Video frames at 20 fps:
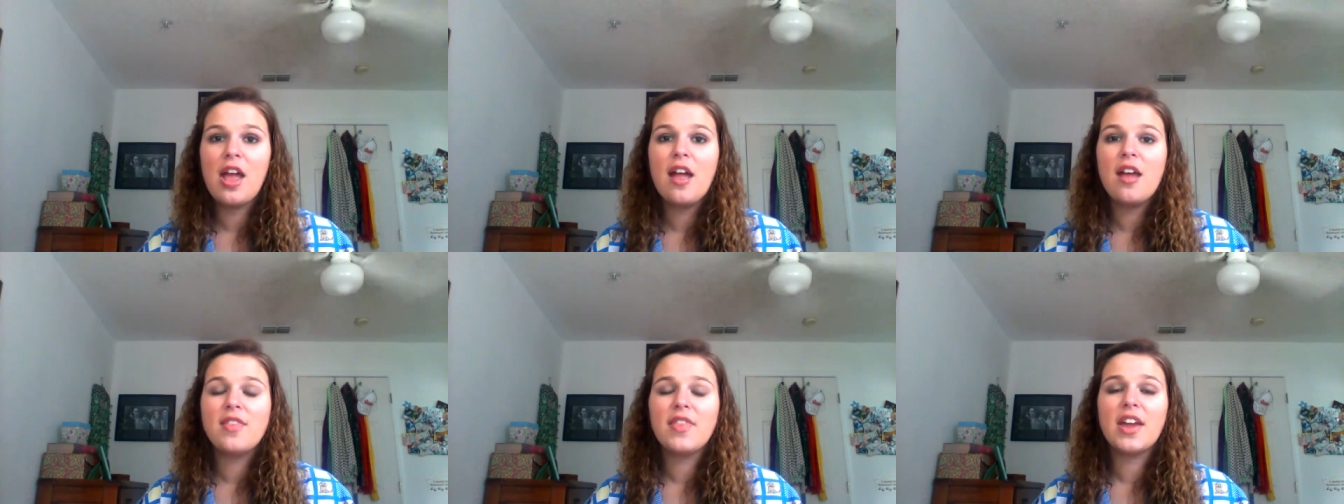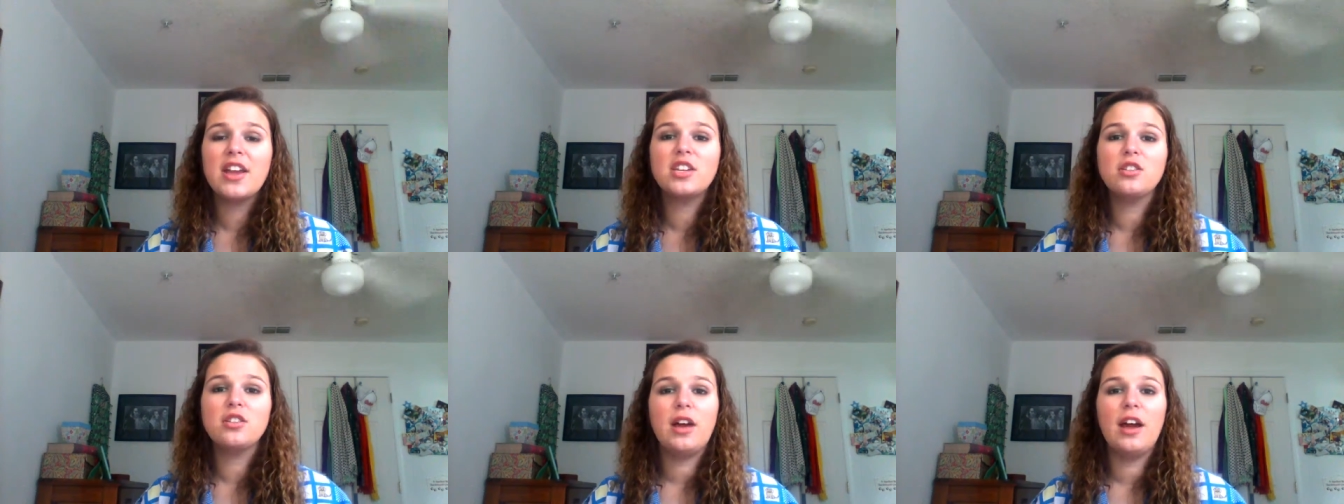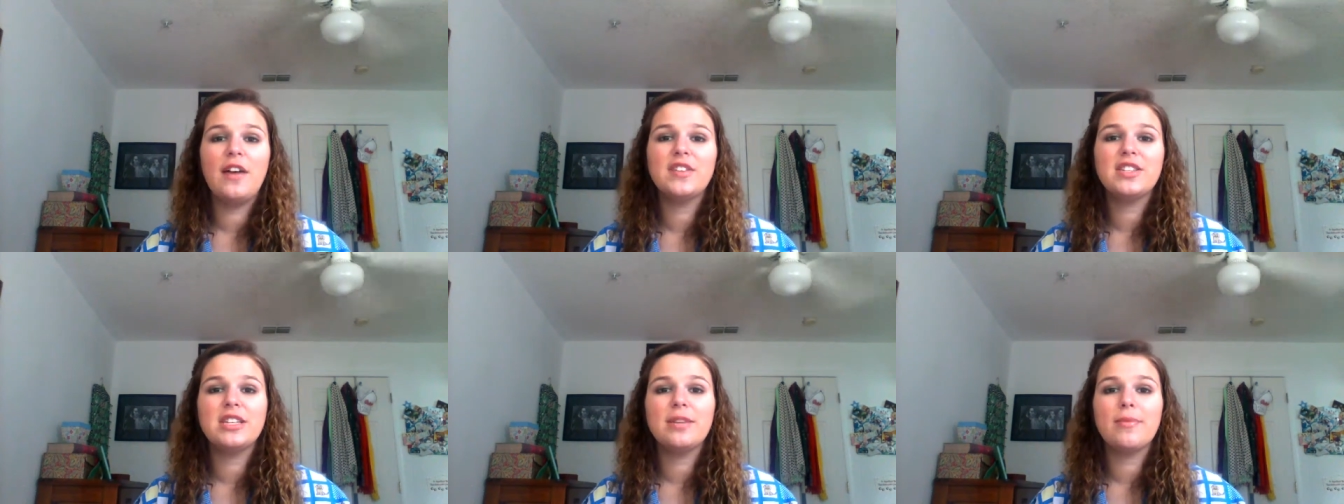They do
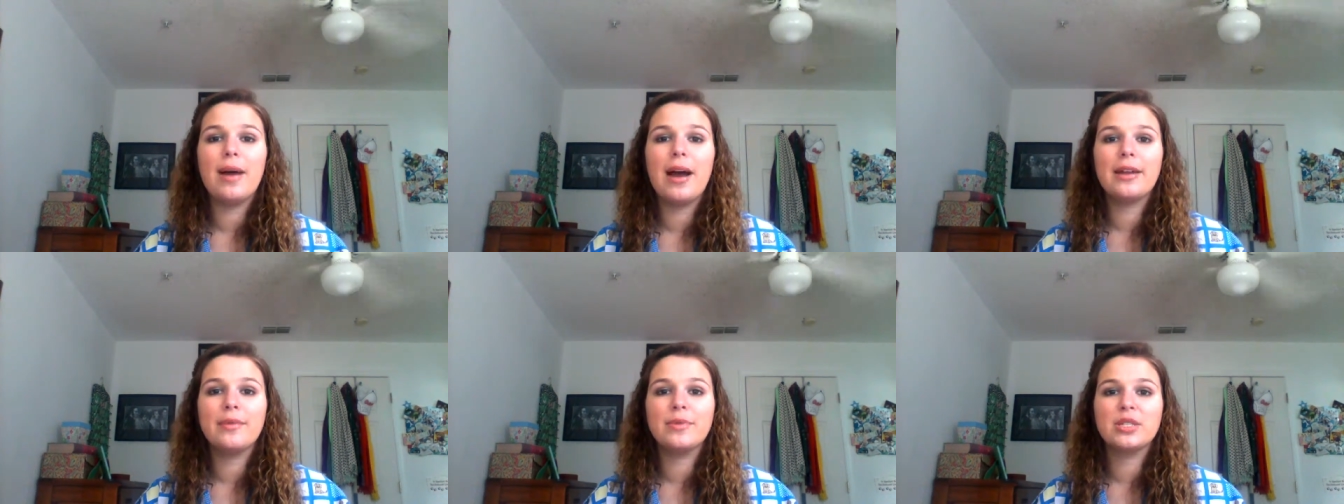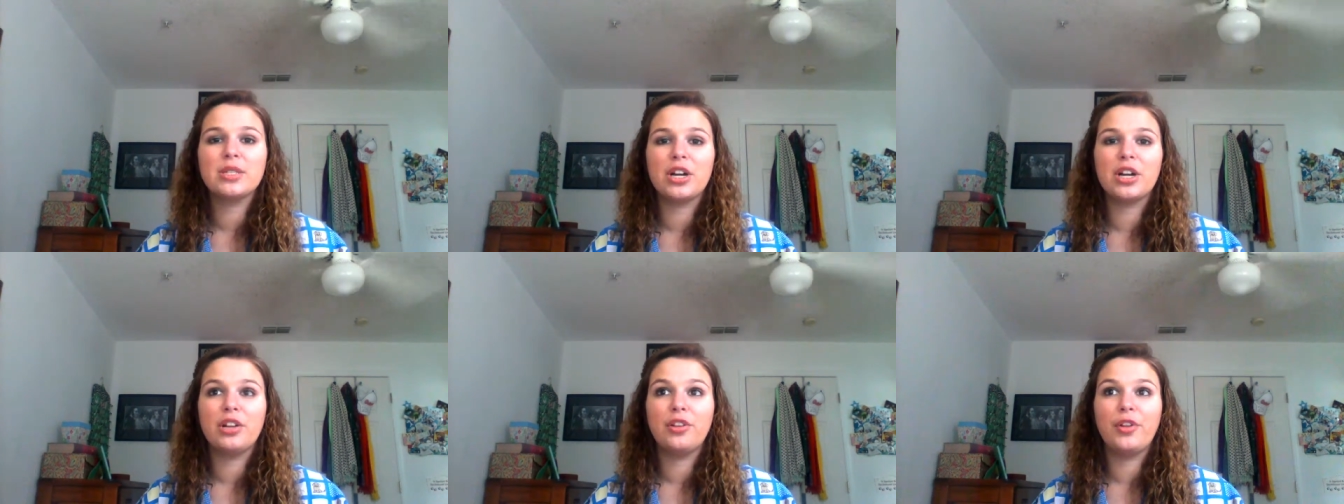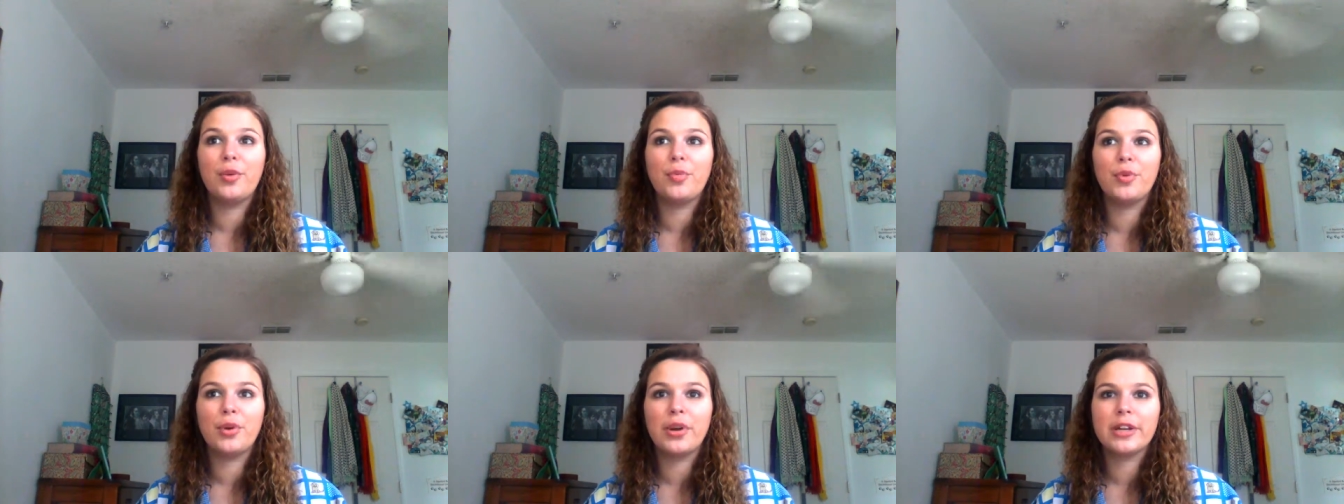have some items that are a little
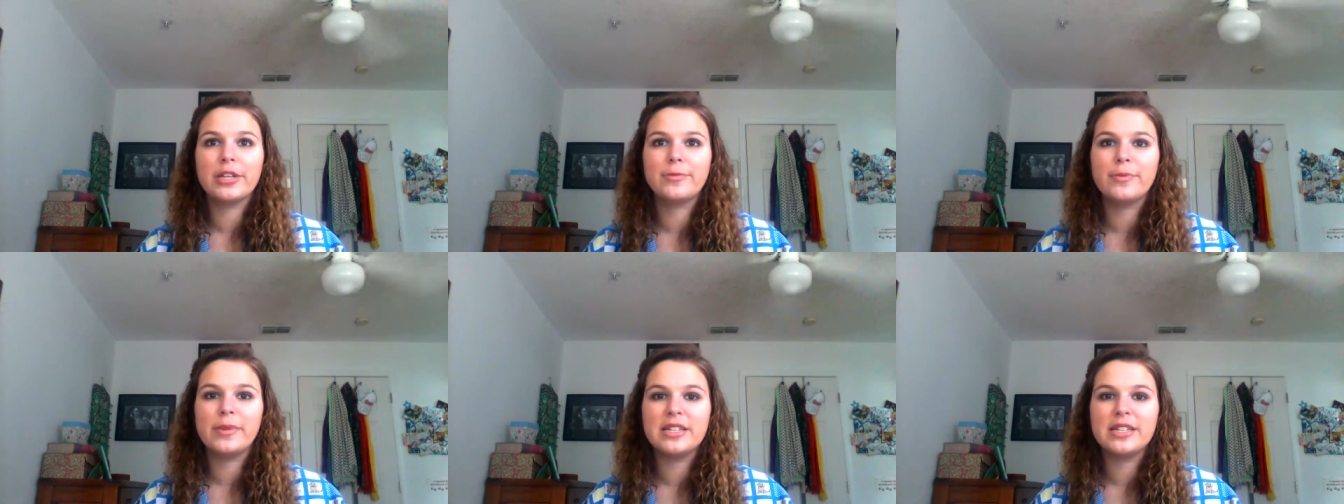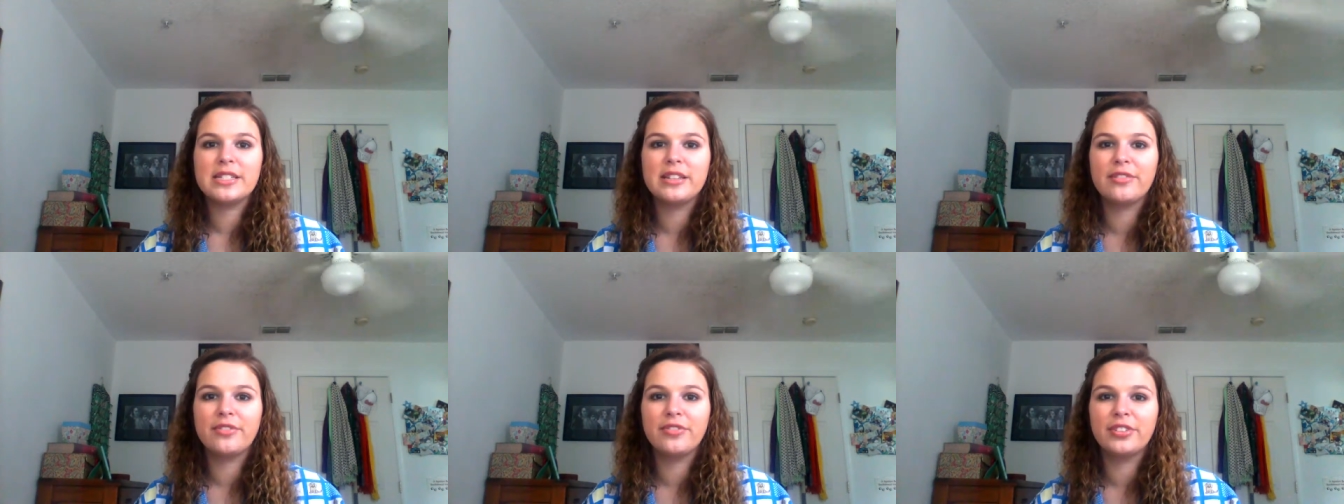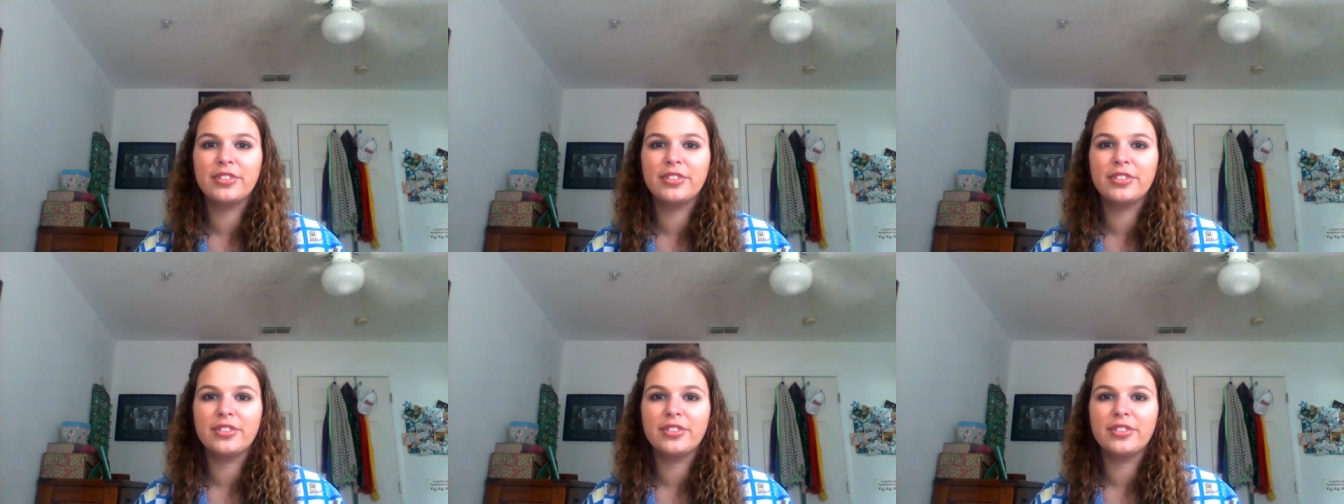more expensive,